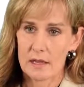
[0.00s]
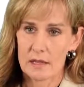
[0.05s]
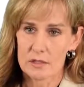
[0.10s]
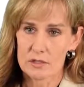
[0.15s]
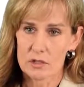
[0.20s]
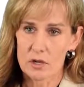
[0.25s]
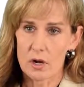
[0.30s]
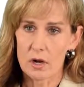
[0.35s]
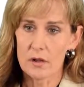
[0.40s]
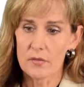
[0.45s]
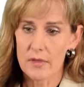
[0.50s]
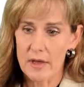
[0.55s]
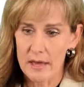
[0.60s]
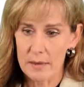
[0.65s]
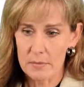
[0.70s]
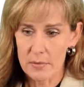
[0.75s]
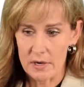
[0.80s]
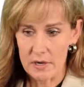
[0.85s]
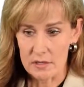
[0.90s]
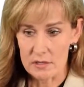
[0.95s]
It's called
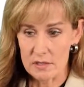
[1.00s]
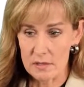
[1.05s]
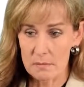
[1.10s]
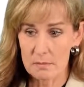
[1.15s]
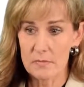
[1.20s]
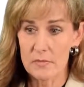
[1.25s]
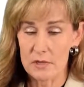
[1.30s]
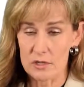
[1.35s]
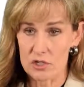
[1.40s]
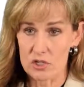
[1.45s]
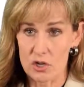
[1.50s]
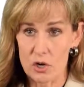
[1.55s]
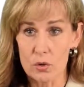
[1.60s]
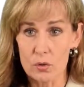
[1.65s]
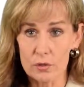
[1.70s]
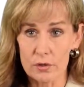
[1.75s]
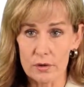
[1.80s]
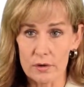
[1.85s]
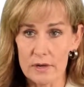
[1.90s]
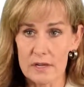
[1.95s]
that because the, the
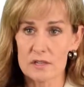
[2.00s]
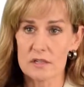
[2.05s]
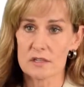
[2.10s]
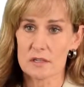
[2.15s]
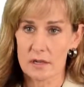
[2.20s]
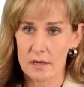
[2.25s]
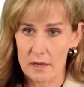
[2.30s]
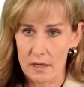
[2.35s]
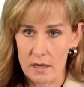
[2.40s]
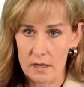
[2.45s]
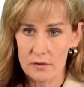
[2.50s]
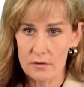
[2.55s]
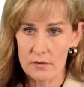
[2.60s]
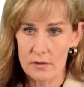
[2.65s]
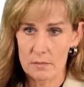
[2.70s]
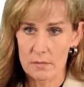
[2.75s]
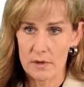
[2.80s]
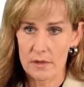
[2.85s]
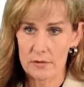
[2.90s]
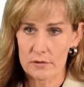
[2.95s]
shoulder is stuck under
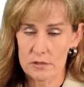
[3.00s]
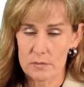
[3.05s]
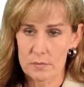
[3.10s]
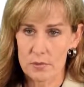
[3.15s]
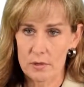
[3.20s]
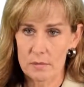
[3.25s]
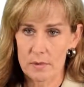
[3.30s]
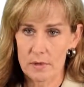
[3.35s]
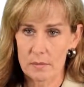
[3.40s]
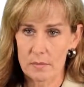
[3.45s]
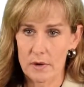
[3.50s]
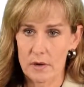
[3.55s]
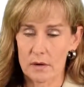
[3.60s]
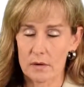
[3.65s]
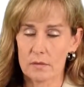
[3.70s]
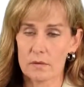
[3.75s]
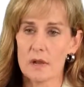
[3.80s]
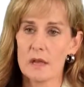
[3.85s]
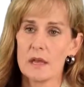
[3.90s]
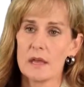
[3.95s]
the mother's pubic
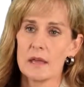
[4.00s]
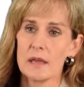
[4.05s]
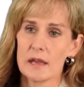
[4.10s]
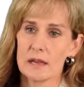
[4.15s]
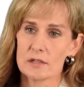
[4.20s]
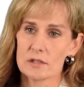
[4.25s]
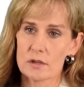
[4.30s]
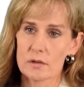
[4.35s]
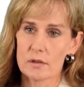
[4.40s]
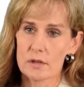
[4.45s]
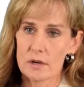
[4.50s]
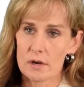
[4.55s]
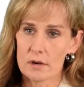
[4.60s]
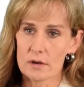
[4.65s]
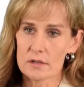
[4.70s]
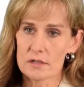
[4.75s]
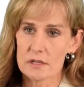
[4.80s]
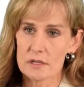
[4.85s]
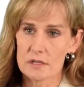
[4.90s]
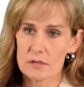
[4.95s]
bone. And so the
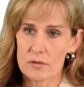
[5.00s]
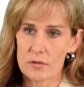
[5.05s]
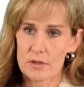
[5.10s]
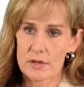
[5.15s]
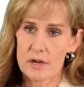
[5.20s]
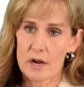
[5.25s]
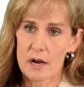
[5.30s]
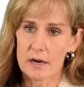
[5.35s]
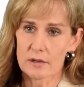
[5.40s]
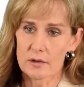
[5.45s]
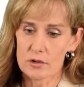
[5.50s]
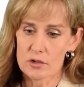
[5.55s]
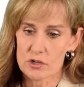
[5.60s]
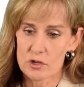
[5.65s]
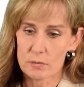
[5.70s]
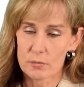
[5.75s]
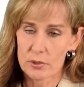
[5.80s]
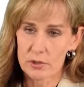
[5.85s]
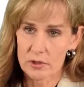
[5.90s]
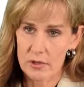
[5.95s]
nurses or the doctor
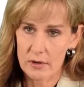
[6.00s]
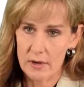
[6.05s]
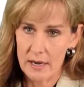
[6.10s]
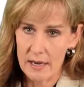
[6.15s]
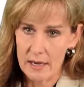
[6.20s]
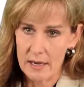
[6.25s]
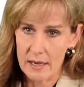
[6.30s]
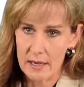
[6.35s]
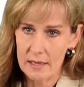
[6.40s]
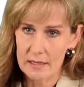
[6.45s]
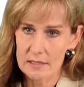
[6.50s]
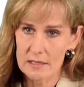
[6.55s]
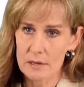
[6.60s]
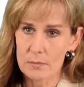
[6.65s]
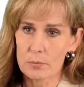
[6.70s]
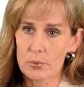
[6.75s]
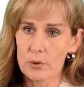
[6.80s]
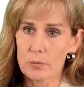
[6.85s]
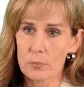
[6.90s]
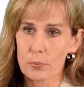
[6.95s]
should put their hands
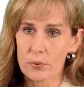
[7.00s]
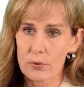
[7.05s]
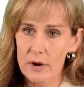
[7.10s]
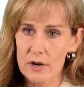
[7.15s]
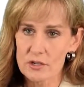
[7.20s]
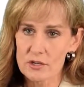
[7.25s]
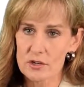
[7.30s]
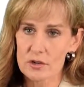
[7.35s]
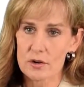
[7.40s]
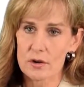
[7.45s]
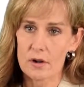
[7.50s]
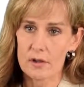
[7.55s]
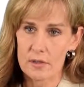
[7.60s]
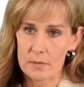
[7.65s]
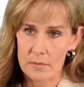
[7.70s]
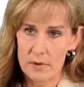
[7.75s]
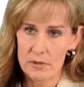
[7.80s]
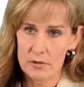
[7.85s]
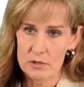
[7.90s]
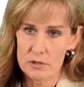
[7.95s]
and put pressure on
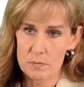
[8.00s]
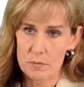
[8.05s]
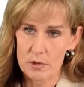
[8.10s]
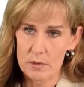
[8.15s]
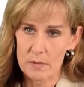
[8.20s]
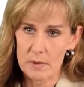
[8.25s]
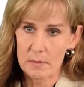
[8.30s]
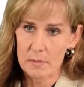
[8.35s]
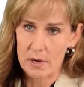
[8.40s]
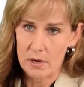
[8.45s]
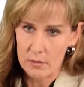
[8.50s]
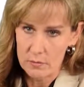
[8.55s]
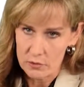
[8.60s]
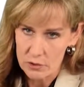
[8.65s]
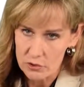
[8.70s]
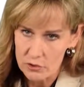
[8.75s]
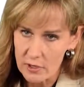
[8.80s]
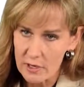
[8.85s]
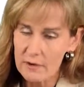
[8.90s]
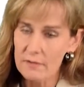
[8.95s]
the mother's pubic bone
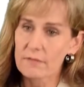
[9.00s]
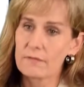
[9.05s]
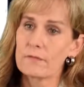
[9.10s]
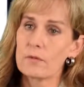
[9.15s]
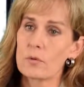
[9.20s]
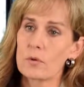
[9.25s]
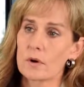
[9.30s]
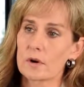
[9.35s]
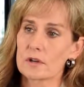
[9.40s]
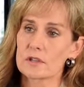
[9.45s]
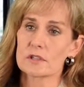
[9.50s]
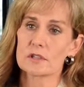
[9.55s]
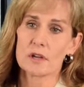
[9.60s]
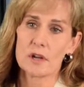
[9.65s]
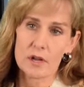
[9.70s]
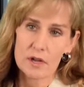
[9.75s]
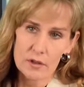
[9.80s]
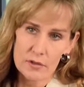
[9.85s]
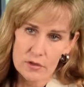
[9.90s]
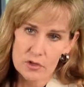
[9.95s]
to try to force
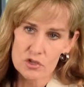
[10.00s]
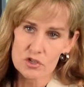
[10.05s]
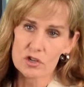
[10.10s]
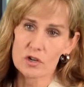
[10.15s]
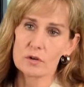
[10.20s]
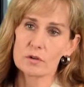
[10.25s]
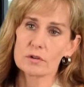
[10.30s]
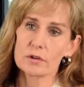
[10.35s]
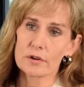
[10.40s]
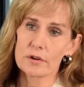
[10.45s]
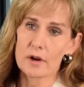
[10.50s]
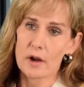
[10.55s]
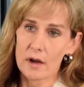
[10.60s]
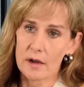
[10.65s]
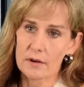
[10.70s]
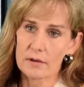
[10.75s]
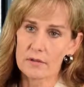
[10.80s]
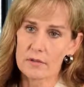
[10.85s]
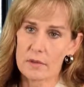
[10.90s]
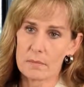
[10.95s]
the shoulder
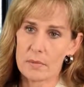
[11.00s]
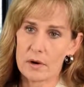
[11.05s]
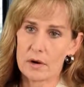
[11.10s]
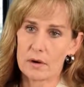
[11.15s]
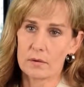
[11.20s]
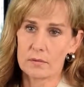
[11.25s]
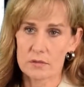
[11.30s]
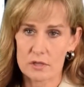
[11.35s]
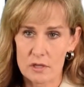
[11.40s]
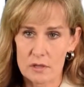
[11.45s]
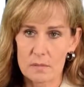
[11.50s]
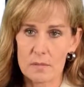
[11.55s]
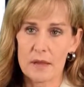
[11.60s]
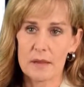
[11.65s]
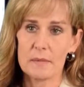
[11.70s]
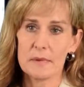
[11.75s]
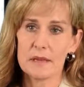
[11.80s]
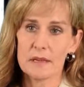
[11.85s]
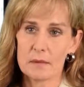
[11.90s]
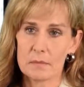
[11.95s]
under the bone so the
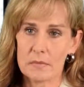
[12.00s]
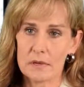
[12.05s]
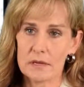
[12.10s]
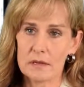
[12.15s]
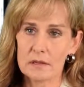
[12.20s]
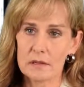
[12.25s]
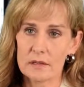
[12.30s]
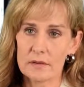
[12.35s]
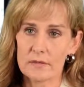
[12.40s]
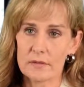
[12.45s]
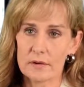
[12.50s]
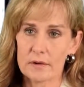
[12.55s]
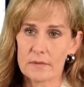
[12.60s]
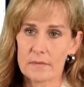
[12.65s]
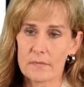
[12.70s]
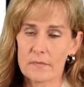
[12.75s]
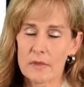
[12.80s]
baby can be delivered.